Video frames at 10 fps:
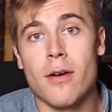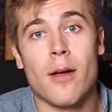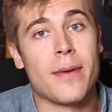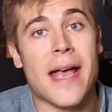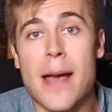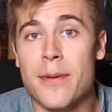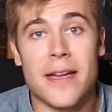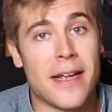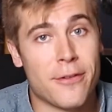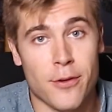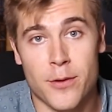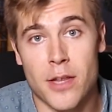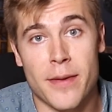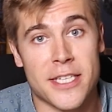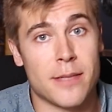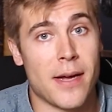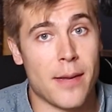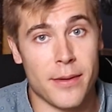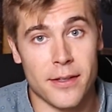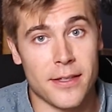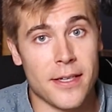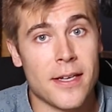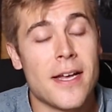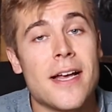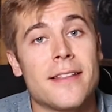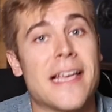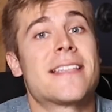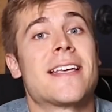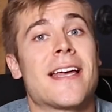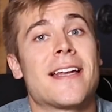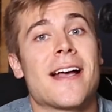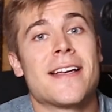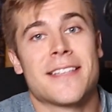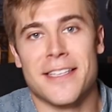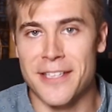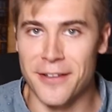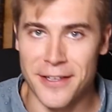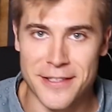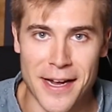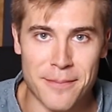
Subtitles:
I'll be happy to answer them to the best of my ability. Thanks again, guys, and until next time.